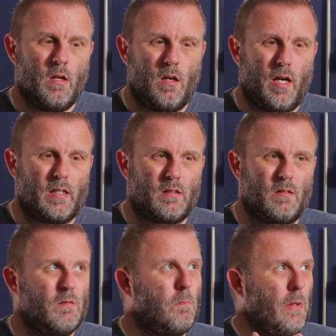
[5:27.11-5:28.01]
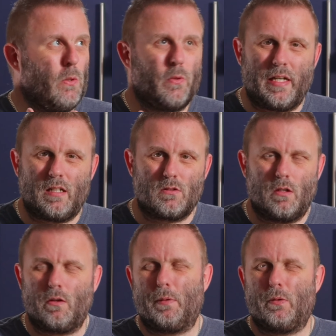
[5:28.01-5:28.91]
like buildings,
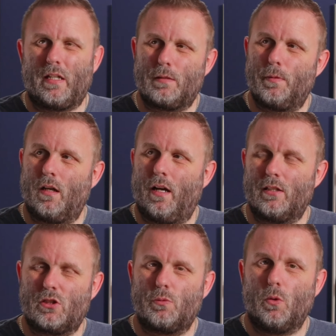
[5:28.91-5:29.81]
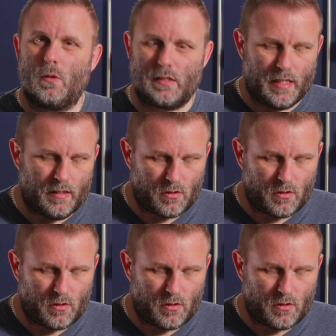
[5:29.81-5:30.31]
or not buildings, but like a smaller set.